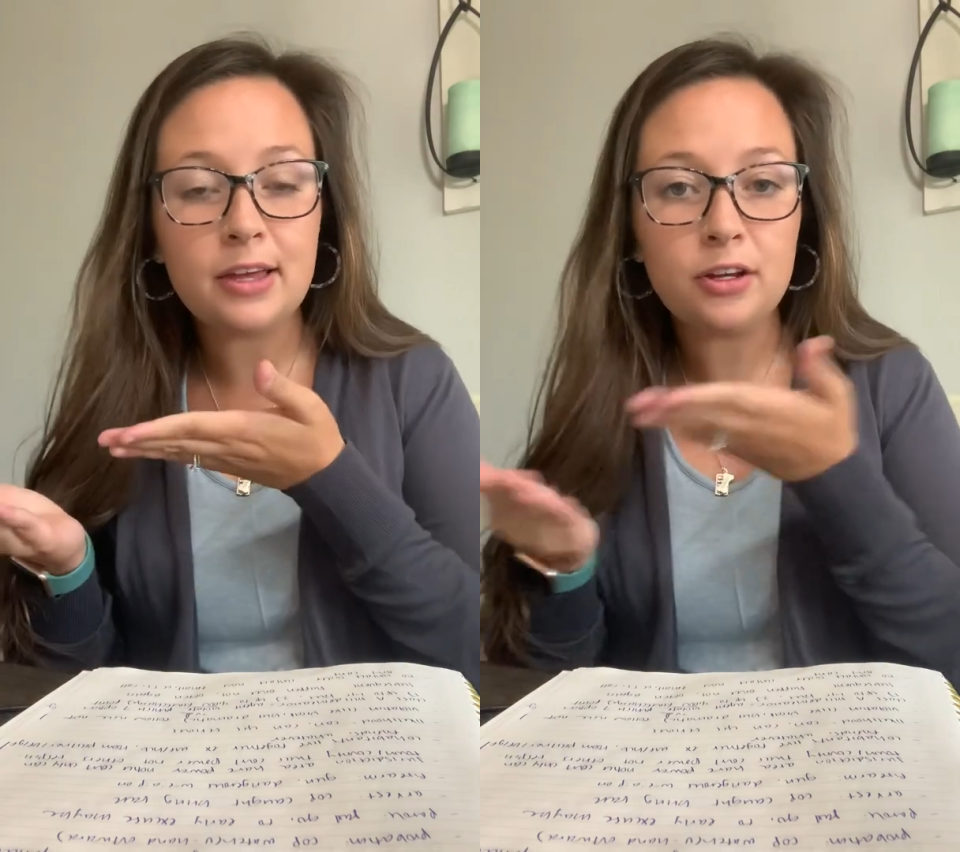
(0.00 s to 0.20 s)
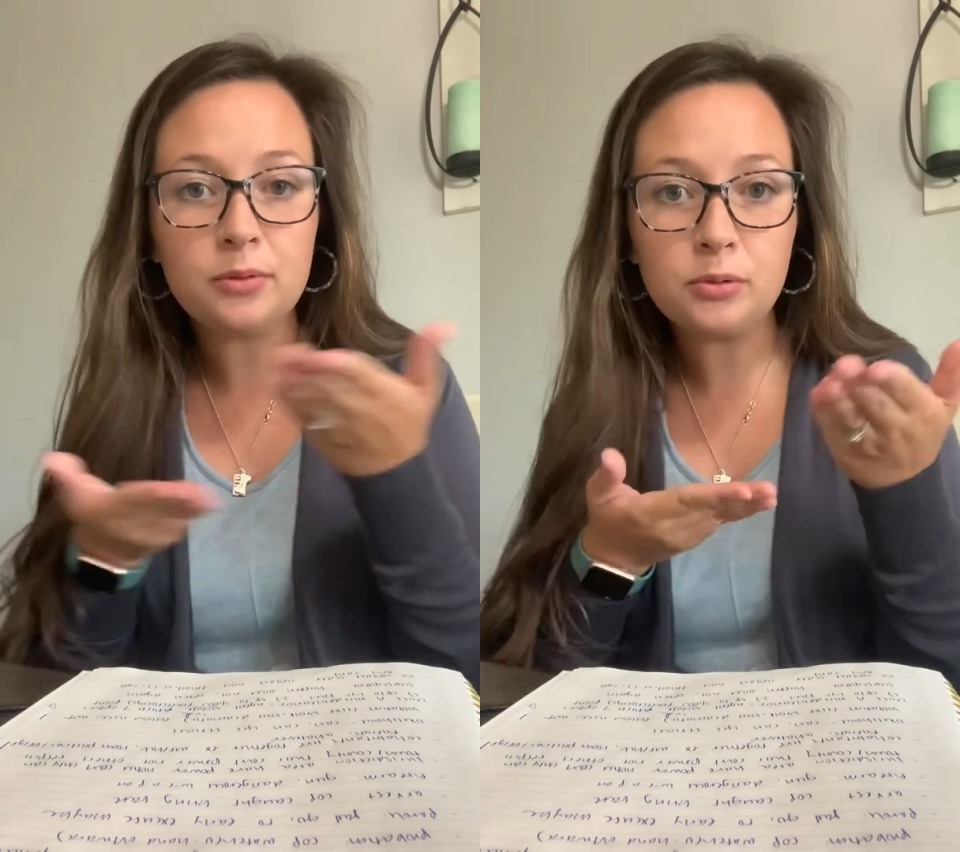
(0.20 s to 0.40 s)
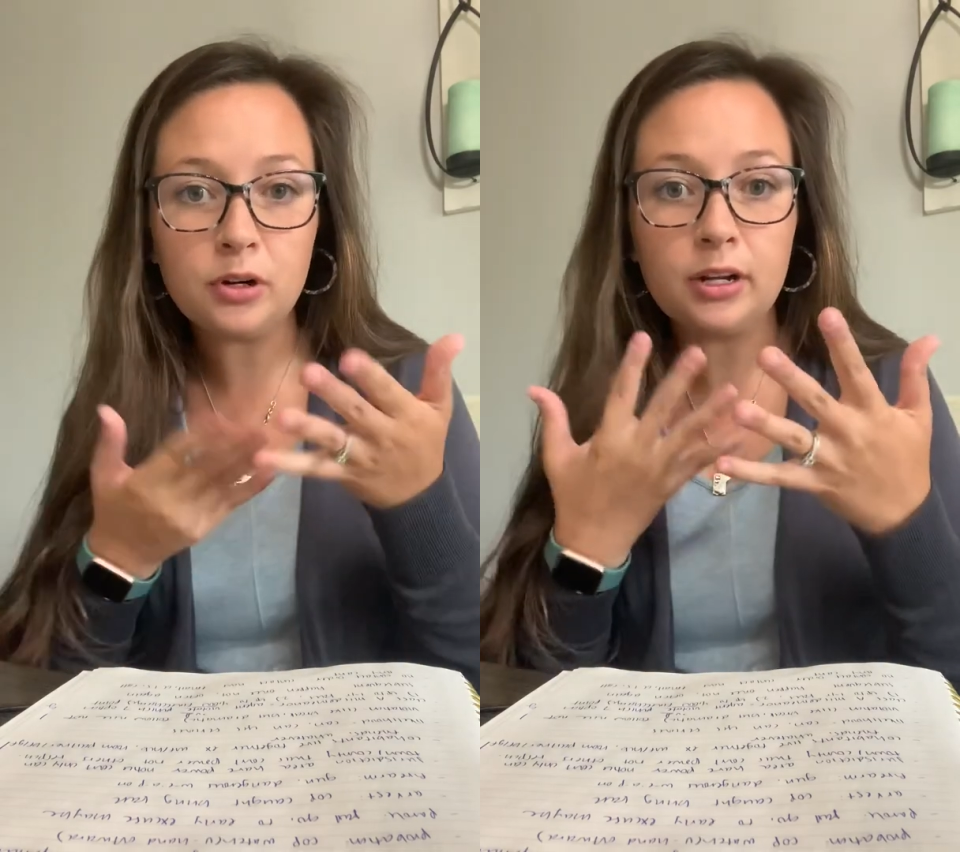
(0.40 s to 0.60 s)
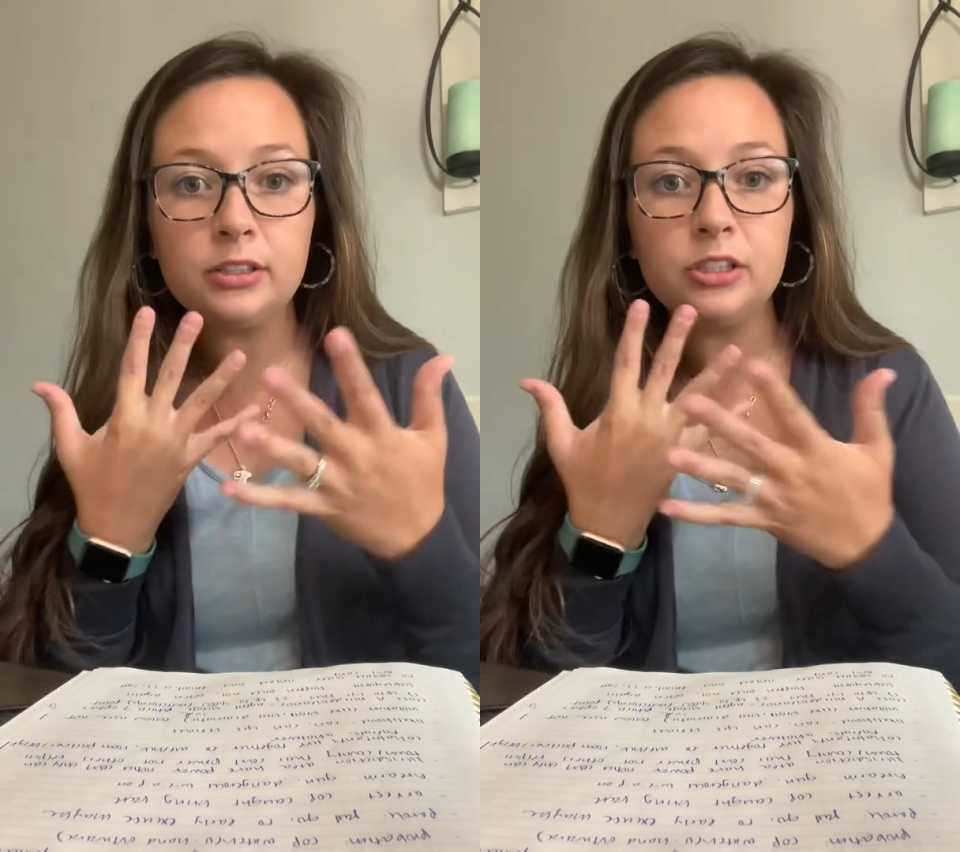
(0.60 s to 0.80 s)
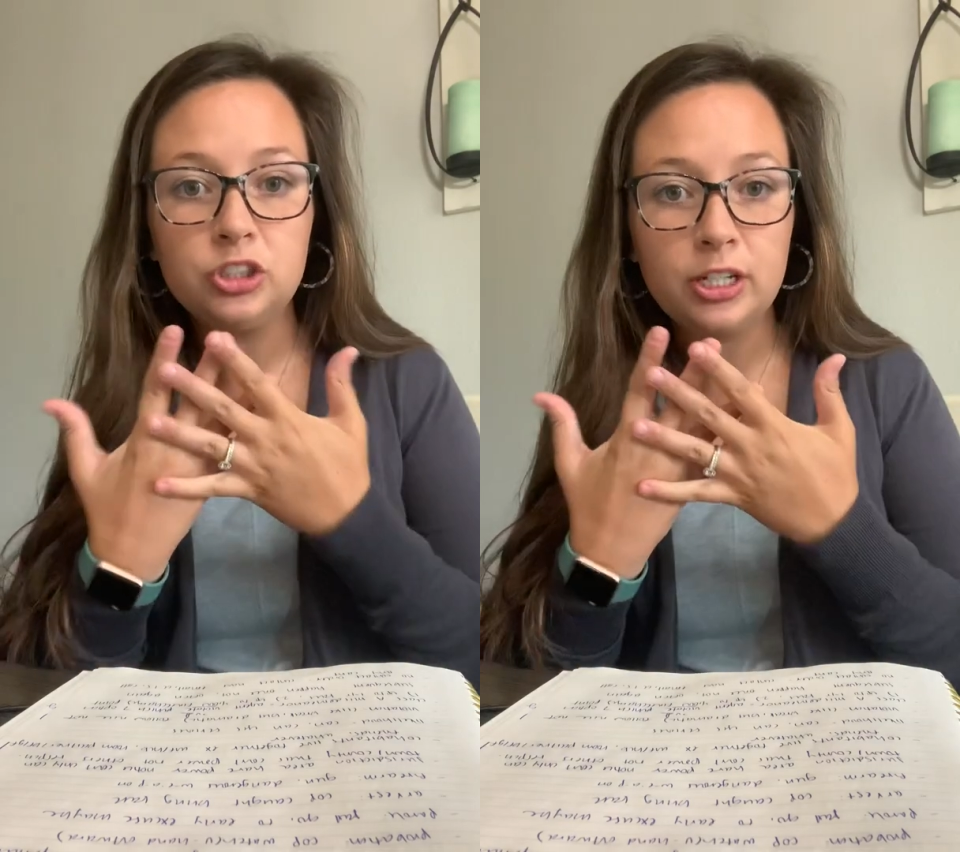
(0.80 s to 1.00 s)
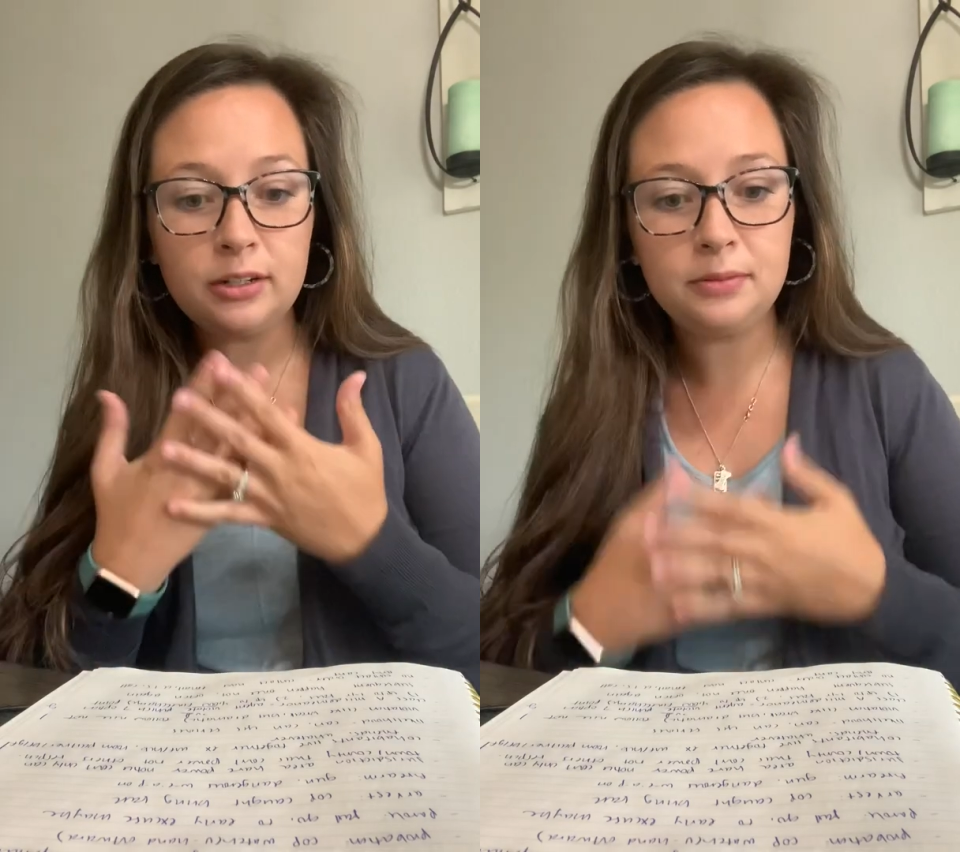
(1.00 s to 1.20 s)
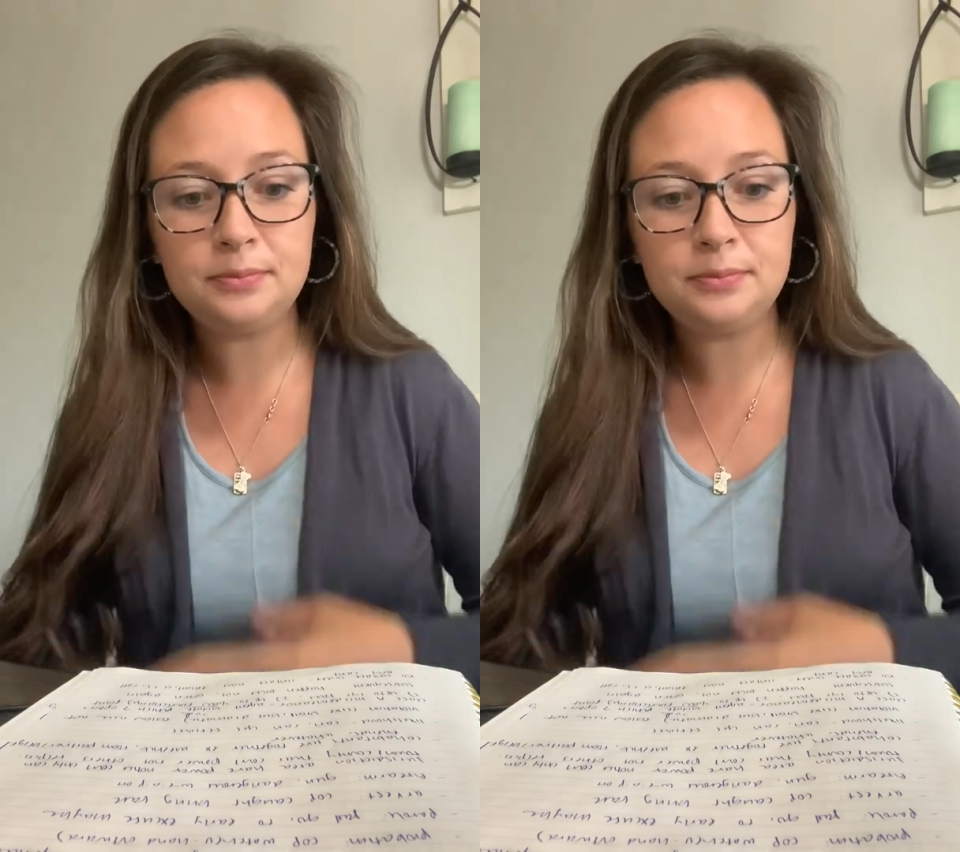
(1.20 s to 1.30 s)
you're brought to jail.